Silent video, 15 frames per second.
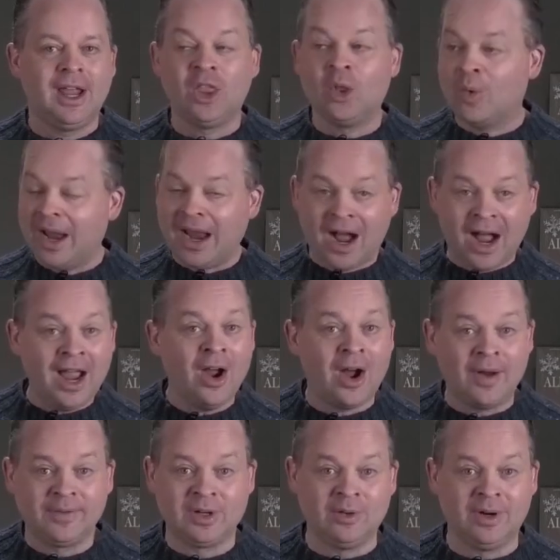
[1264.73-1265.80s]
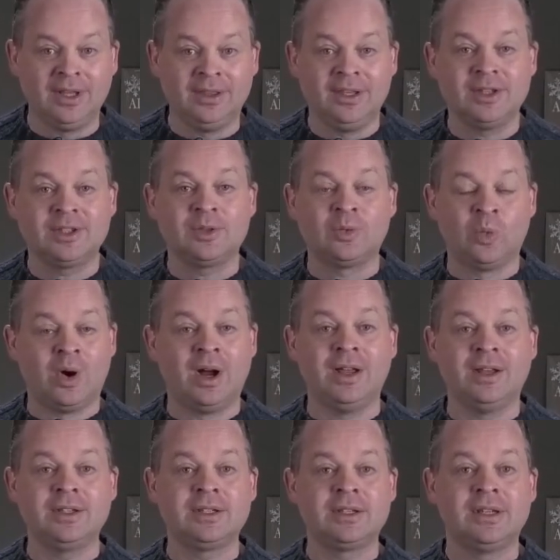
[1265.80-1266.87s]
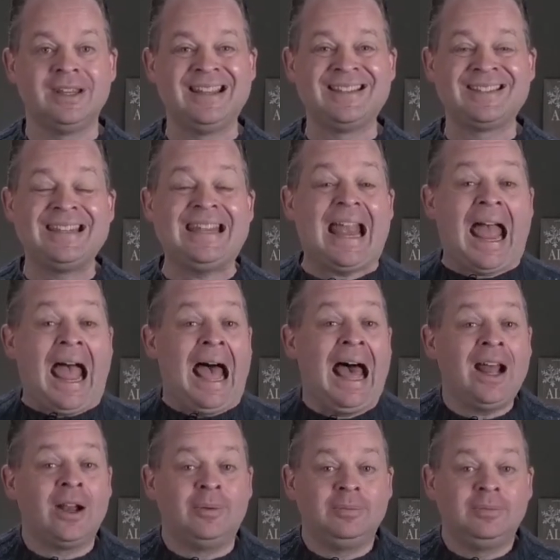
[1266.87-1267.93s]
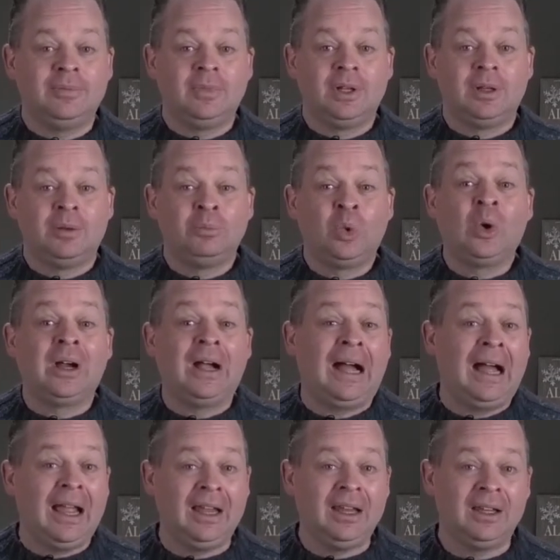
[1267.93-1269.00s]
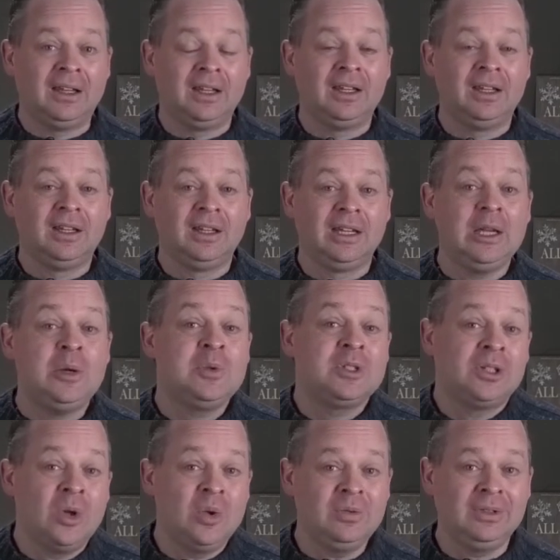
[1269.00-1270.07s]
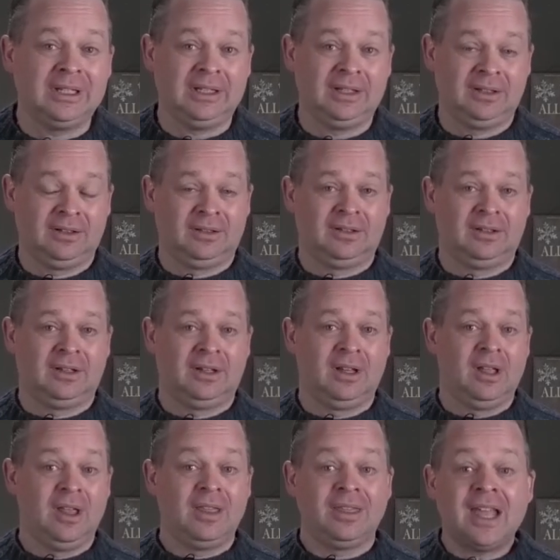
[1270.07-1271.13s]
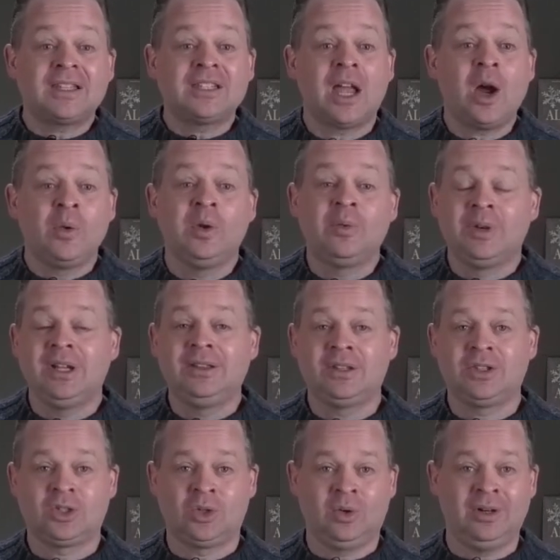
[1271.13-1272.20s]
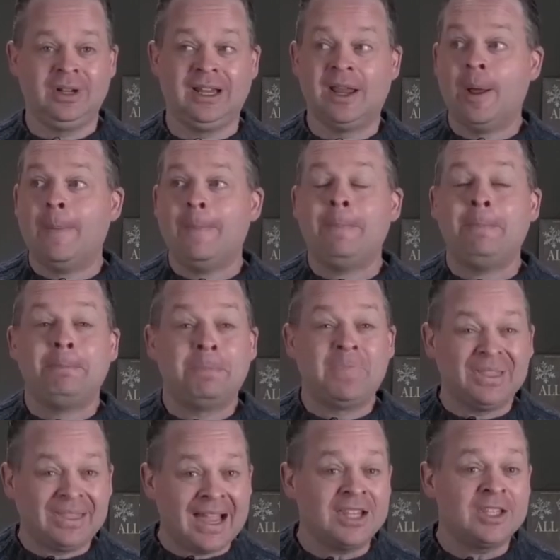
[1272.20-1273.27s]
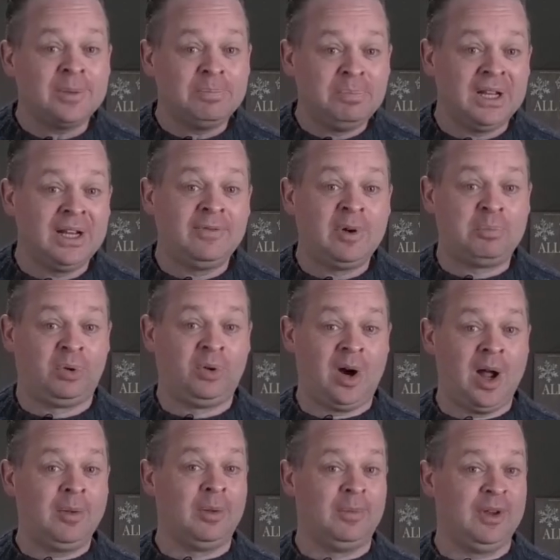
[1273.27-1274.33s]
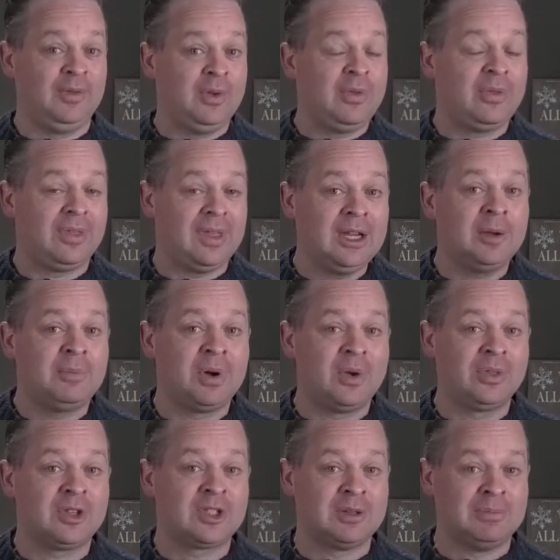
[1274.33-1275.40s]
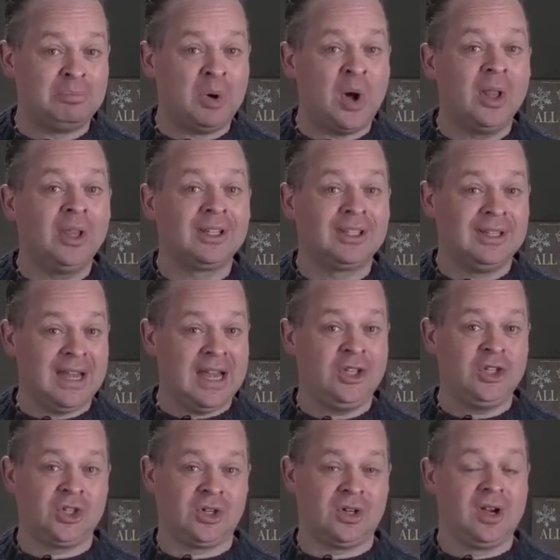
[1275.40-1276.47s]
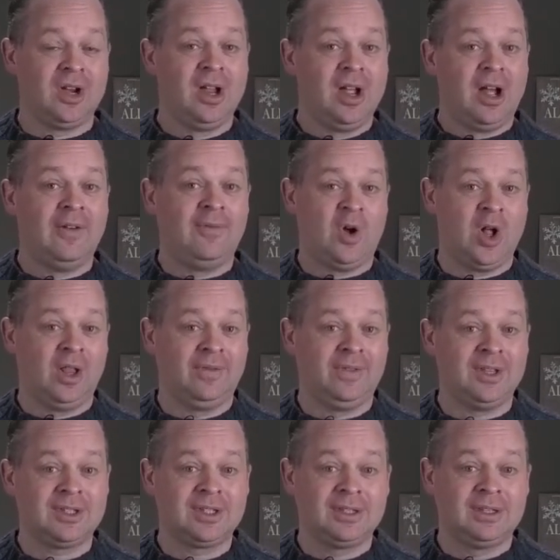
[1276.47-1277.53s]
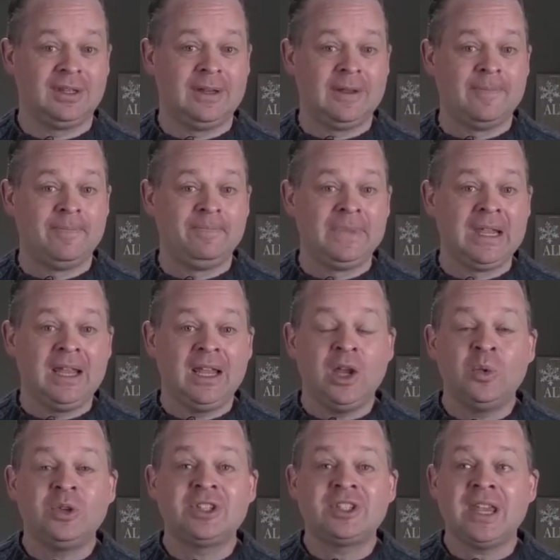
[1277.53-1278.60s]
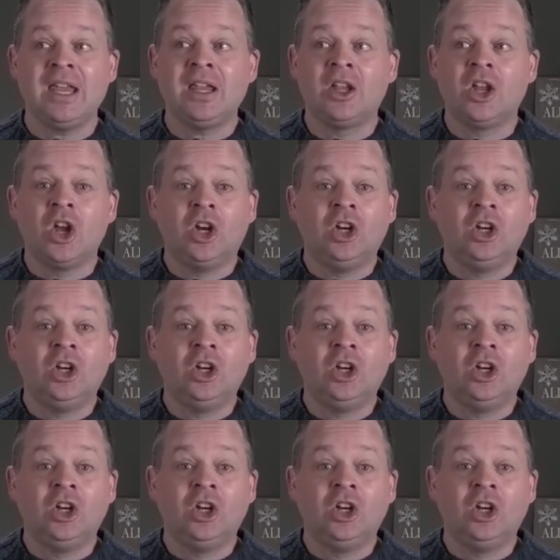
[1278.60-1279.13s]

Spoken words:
and the way I often read this was, See, Adam, poor guy, he was lonely. That's how we read the story. But that's a bit of a problem if you think about the symbolic nature of all of this. It was saying